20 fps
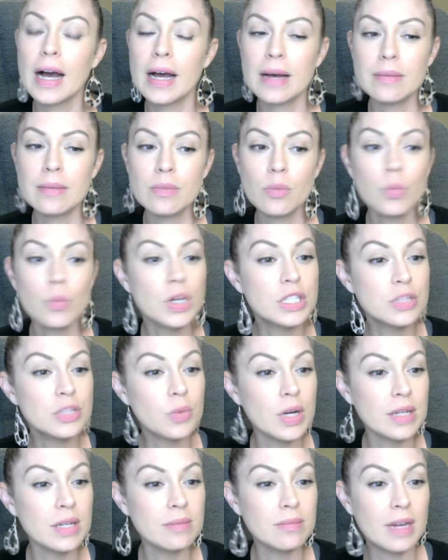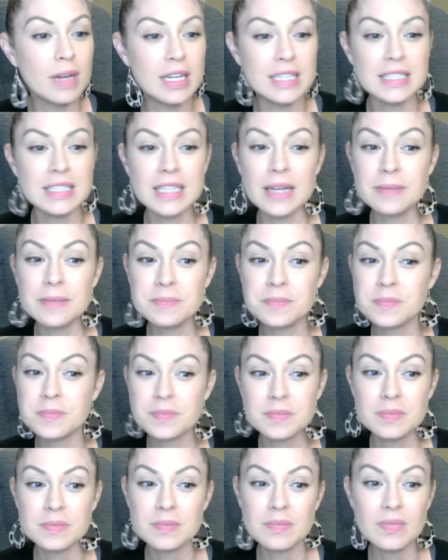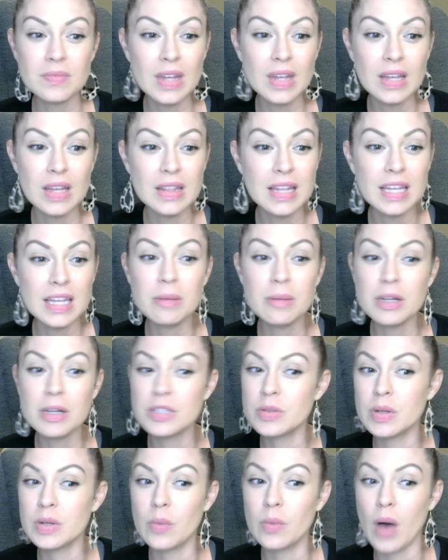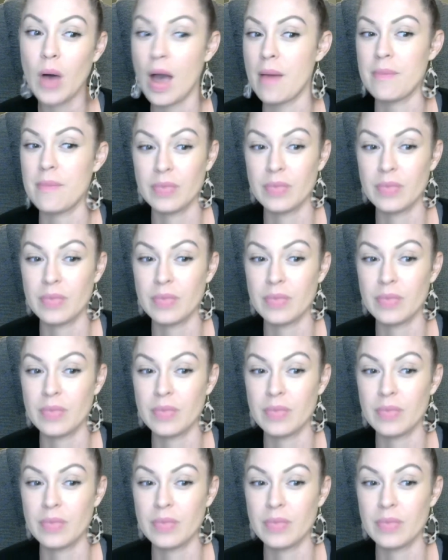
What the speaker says: which one, Marisa? Thinking about doing what?